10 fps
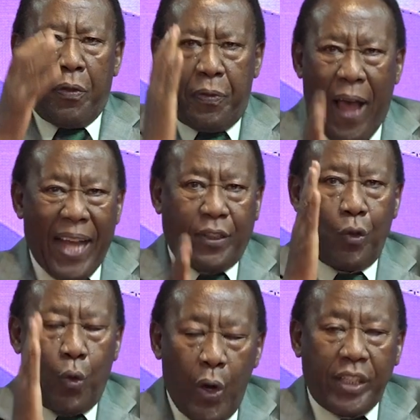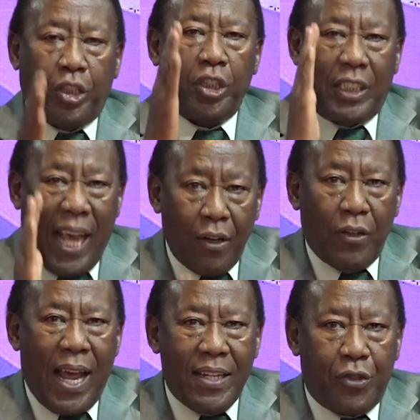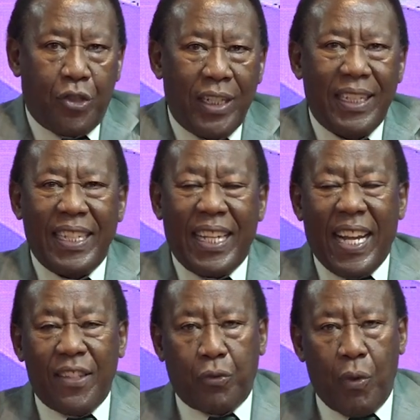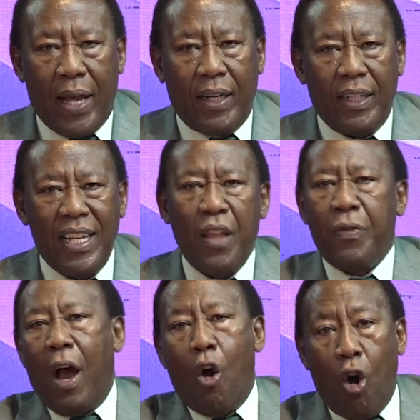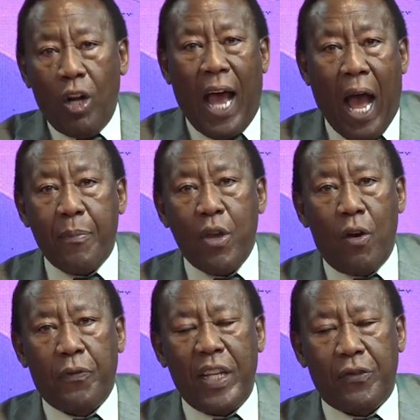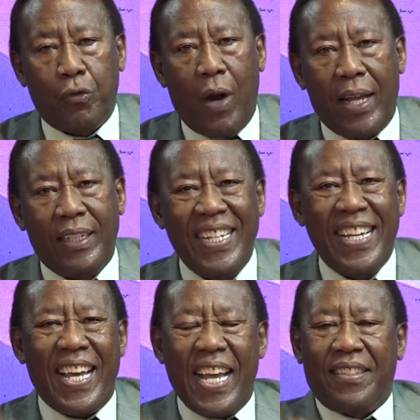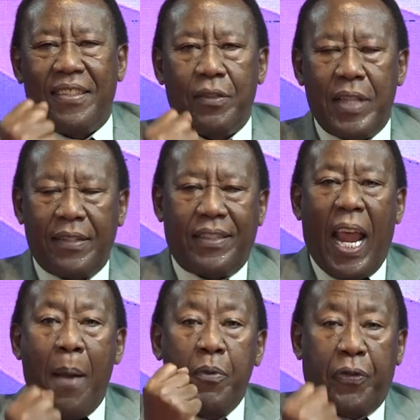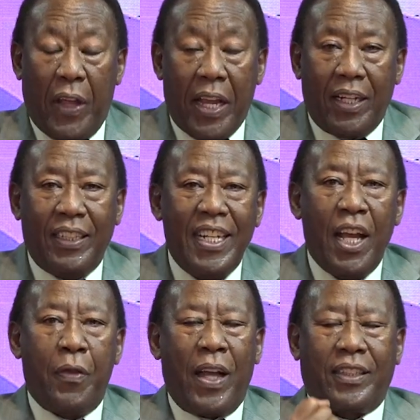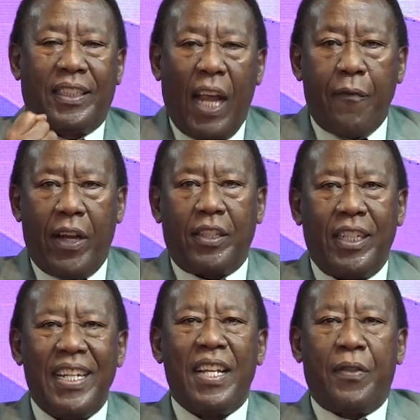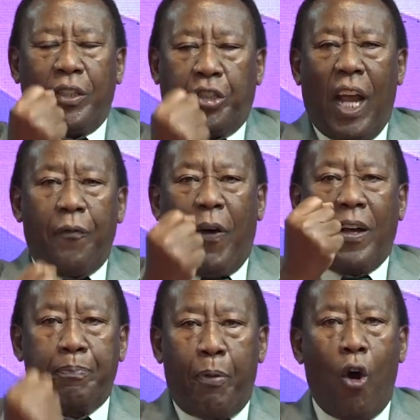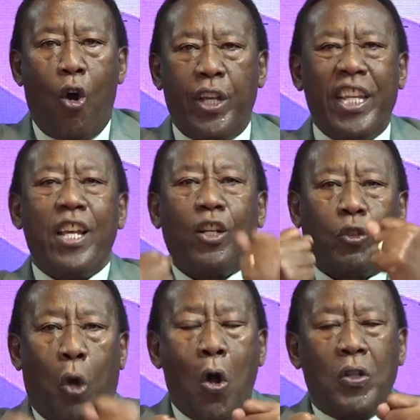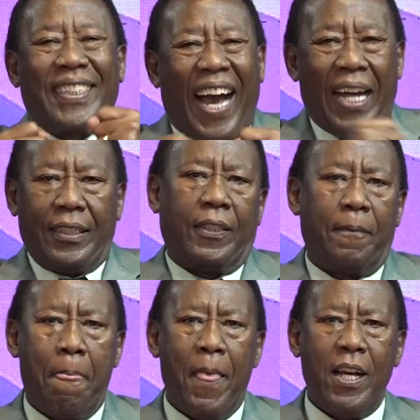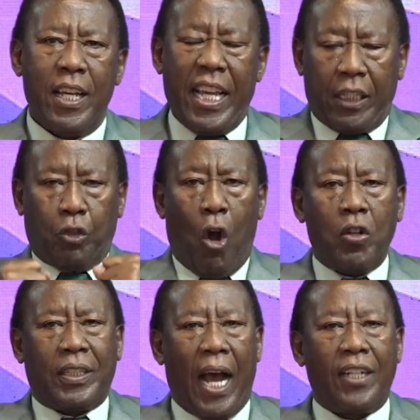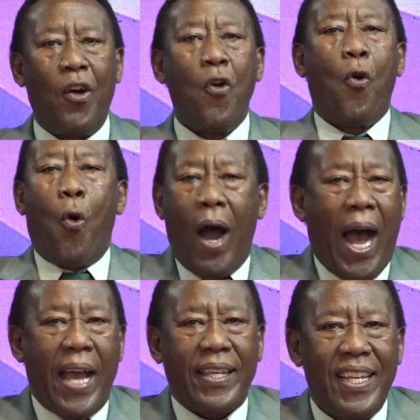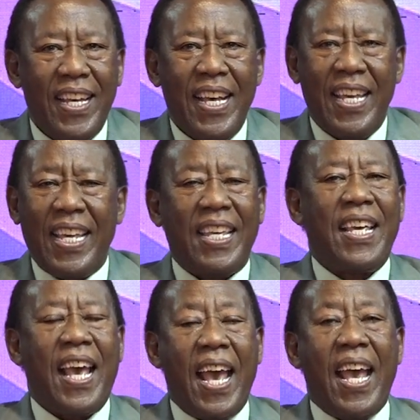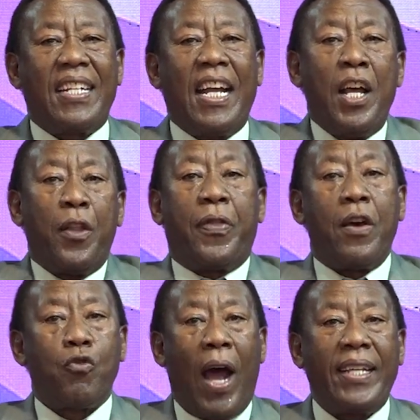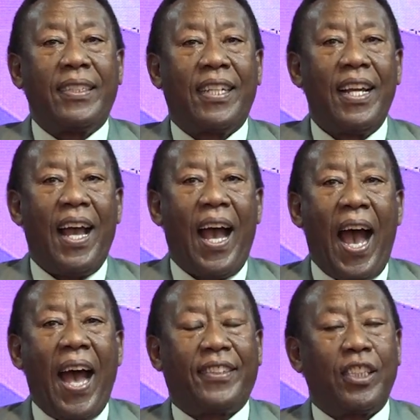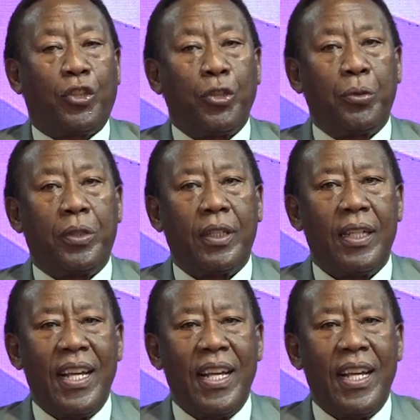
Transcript: that which terrorized Israel, the whole army of Israel, is the same thing that David, the shepherd boy, conquered. He conquered. Why? He had the right attitude.